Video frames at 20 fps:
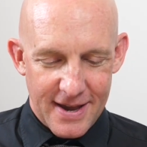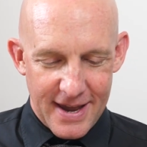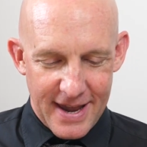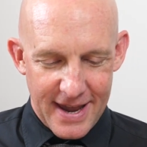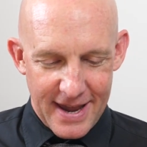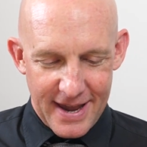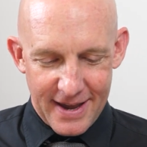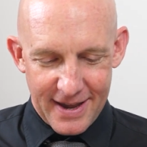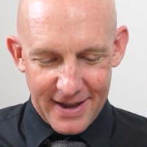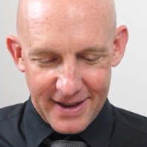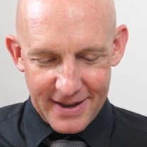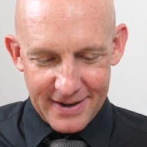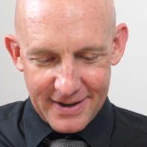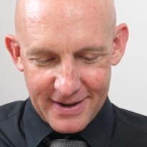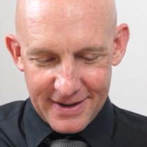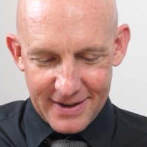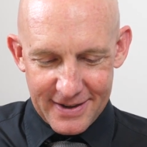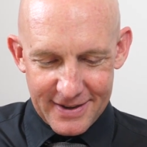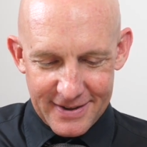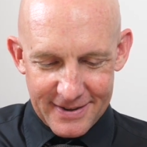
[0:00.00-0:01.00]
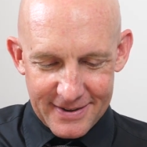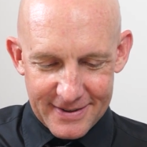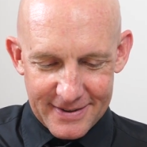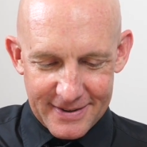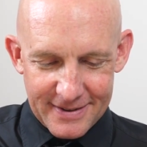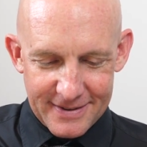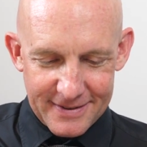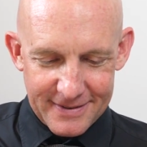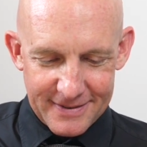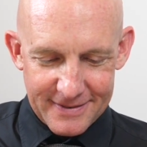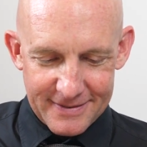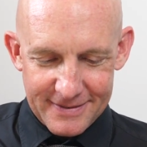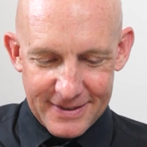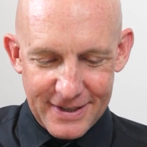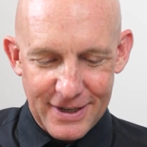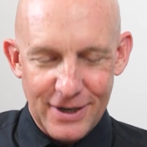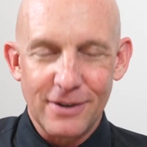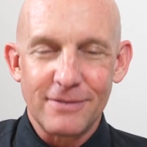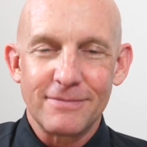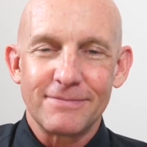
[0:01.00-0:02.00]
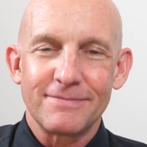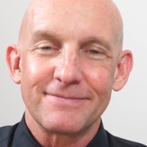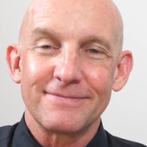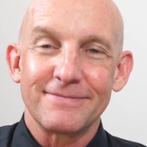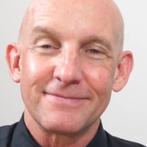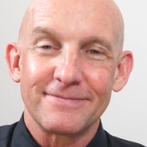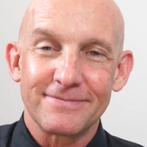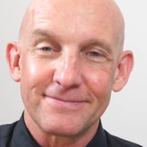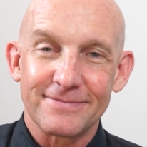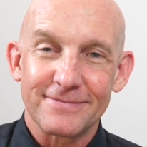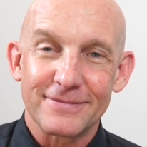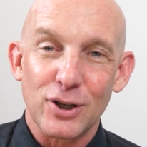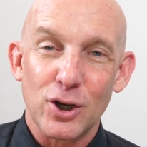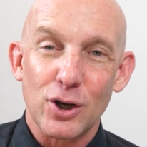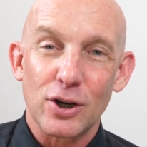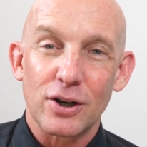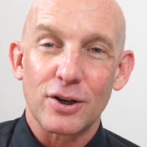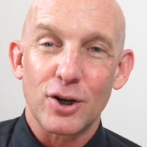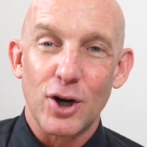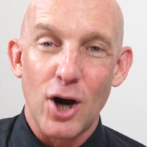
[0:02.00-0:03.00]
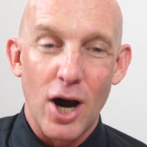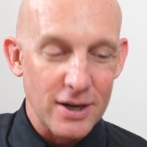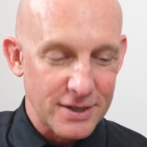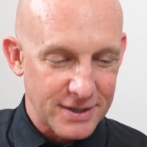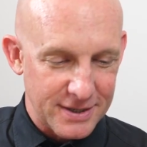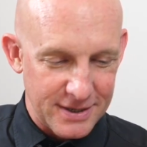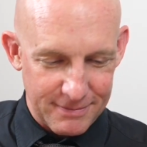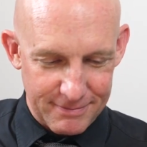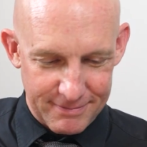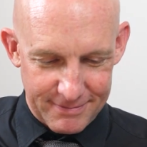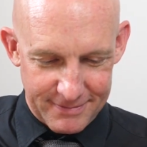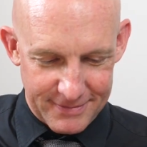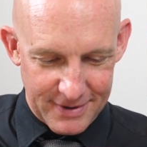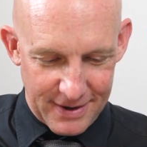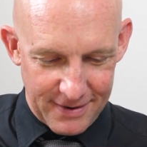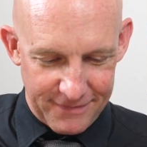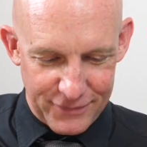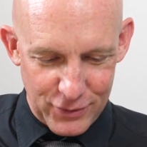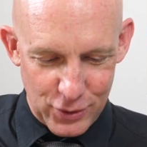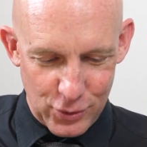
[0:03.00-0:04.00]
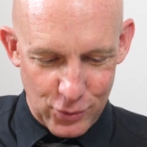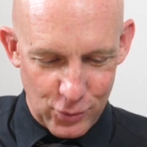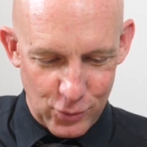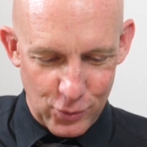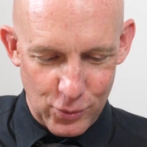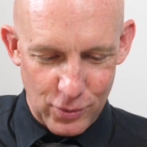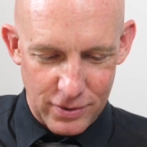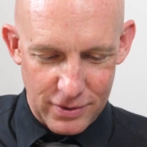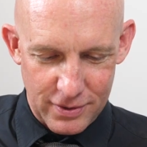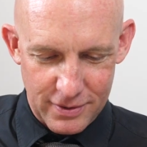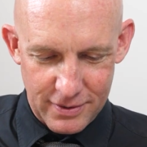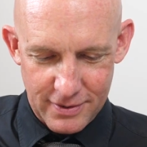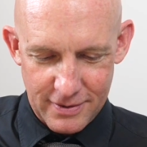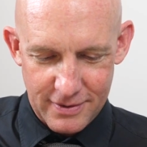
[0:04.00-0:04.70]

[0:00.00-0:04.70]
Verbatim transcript: and you know, cost him a few